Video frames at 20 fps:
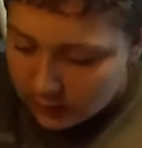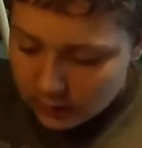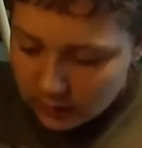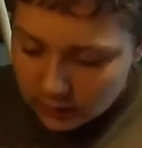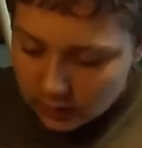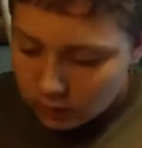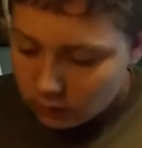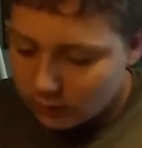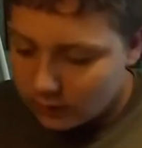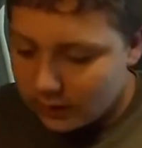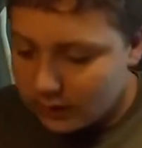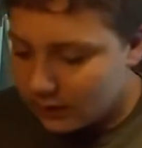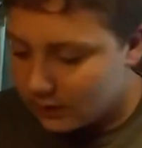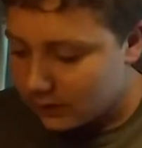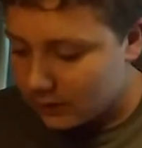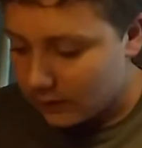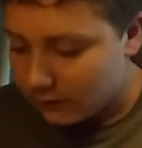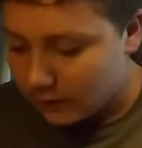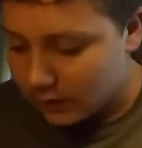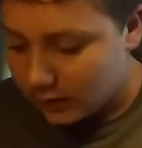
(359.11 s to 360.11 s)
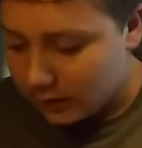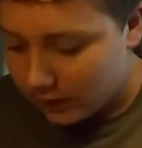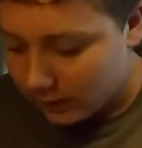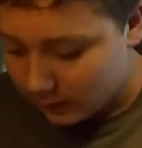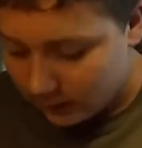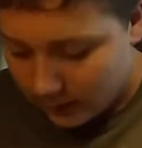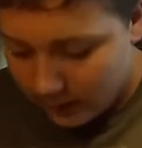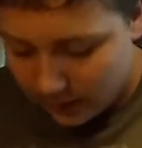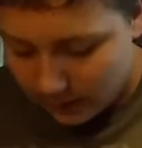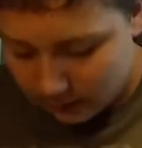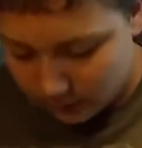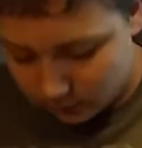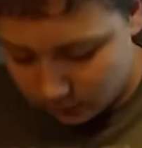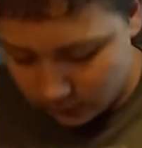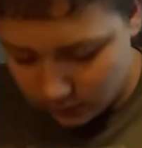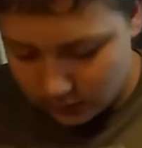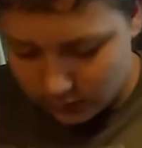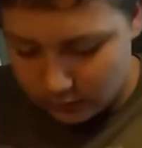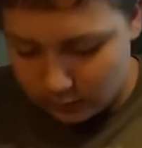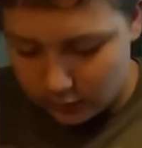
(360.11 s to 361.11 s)
You don't need something like that.
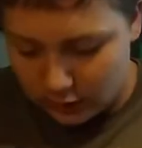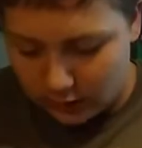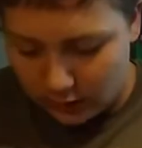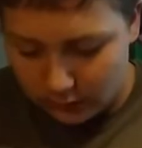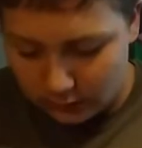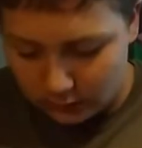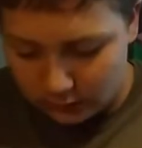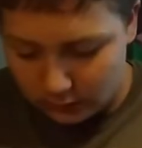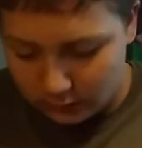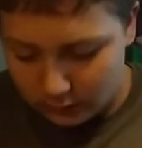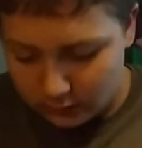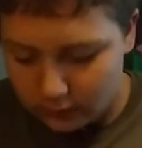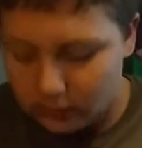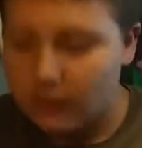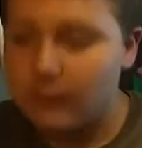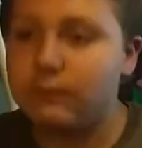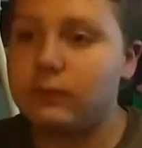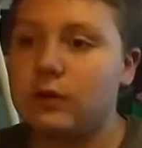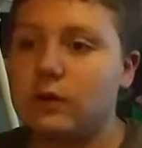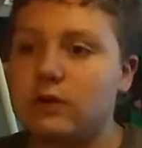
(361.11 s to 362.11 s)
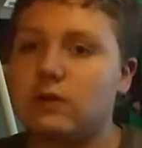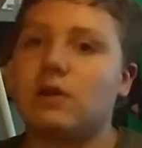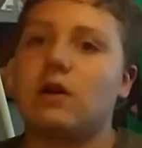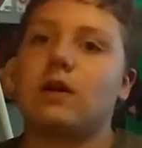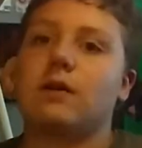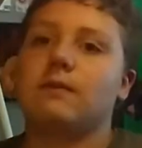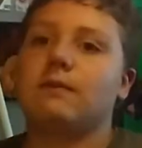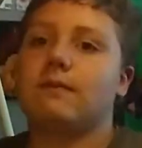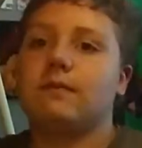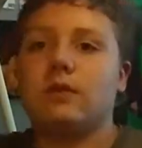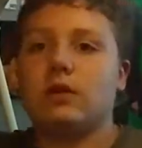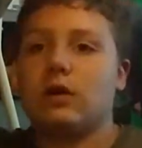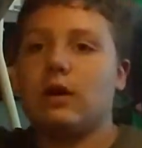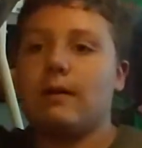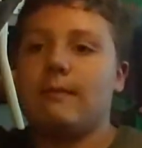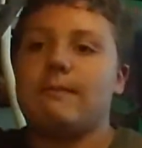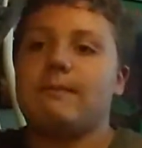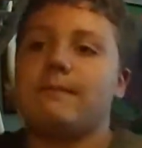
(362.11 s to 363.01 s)
Wait, let me test. Yep, turns on. Okay.